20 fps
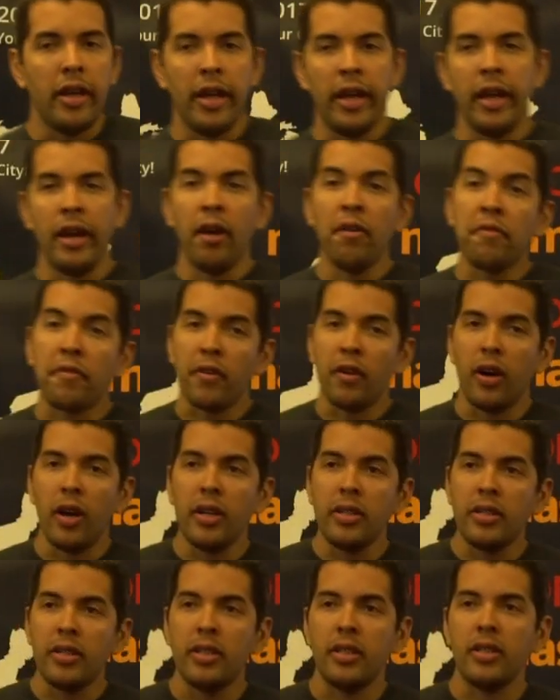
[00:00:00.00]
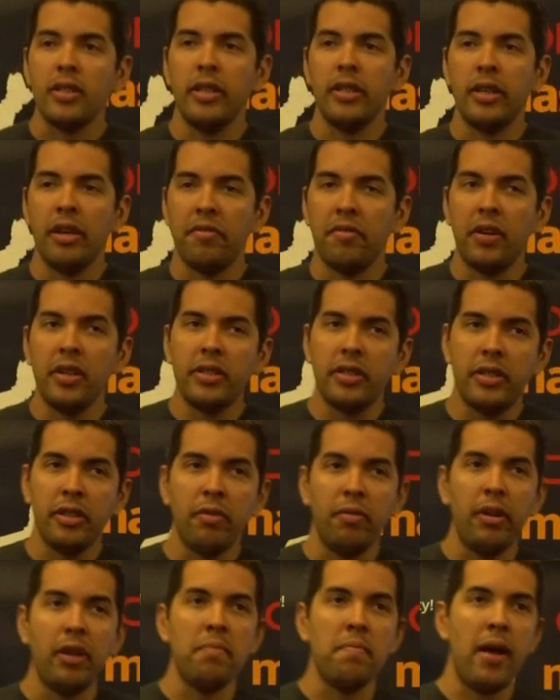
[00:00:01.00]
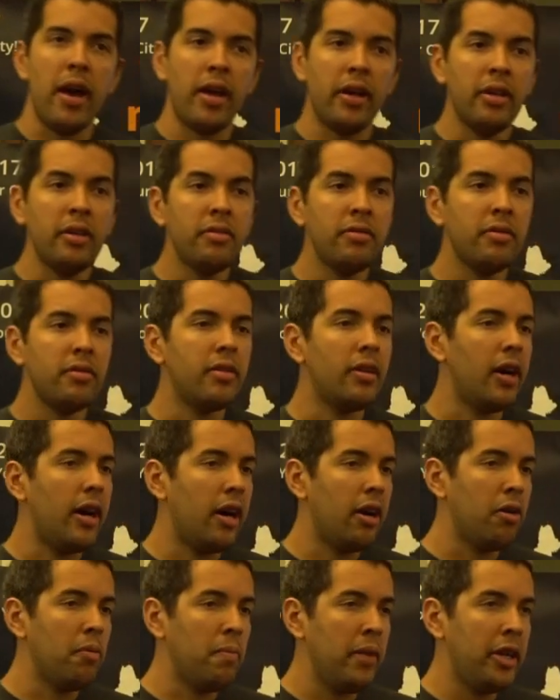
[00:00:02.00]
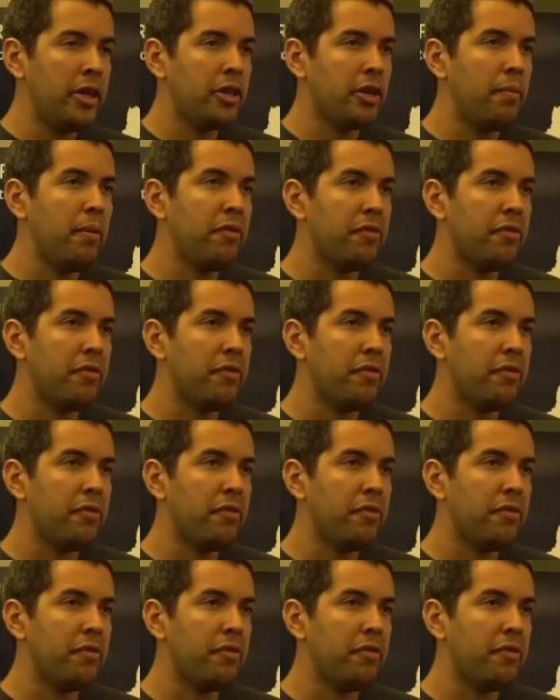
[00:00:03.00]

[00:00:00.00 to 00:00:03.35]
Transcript: And of course, the diversity really matters. I mentioned